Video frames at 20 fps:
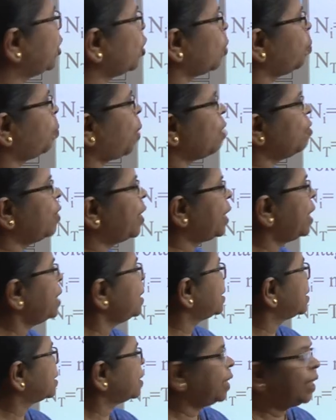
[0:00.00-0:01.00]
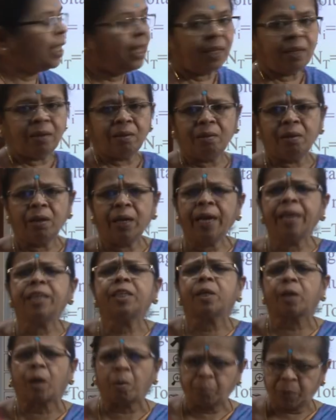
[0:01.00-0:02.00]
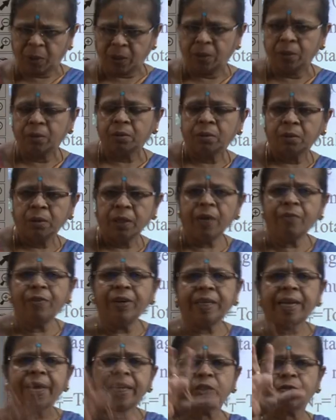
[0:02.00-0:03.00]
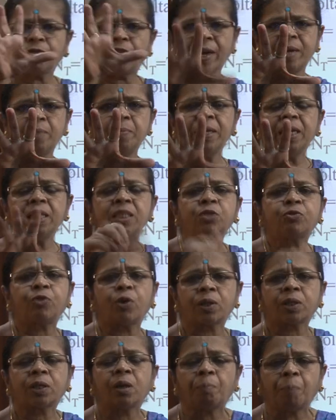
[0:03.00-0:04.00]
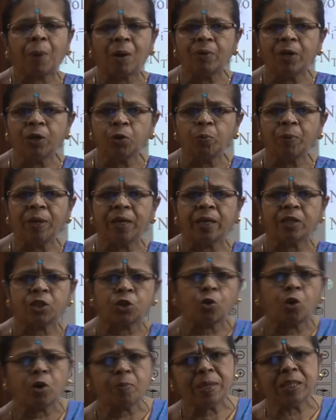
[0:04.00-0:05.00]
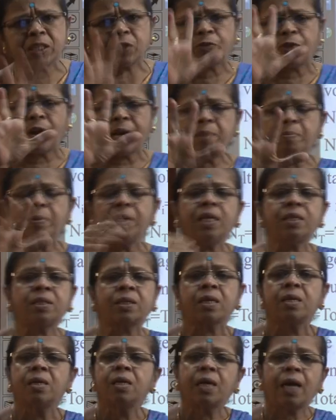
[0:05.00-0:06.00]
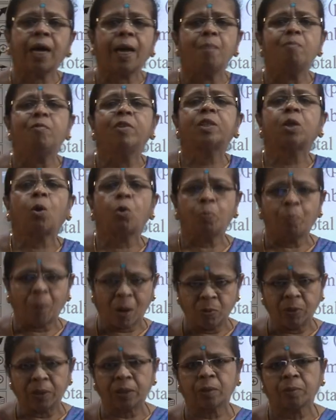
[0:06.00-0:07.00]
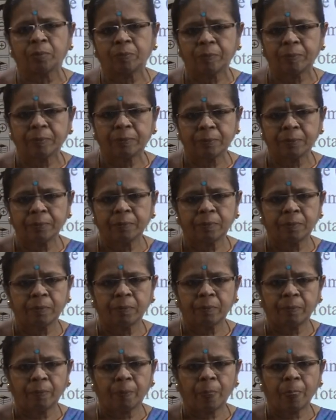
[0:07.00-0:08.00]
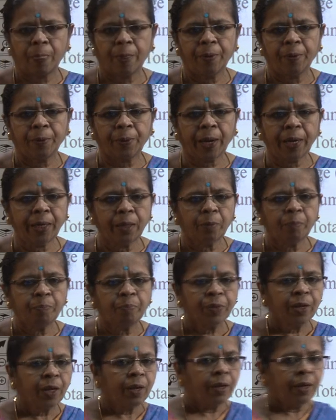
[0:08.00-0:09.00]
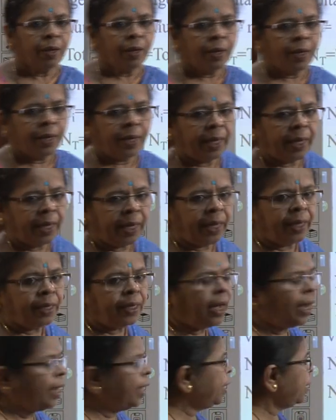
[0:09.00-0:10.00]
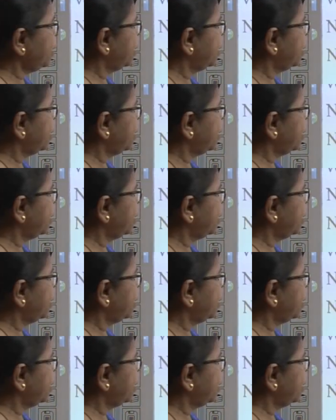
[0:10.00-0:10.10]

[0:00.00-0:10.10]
or power is interrupted. If it takes 5 minutes for the power to be restored means 5 minutes I am without power, right? NI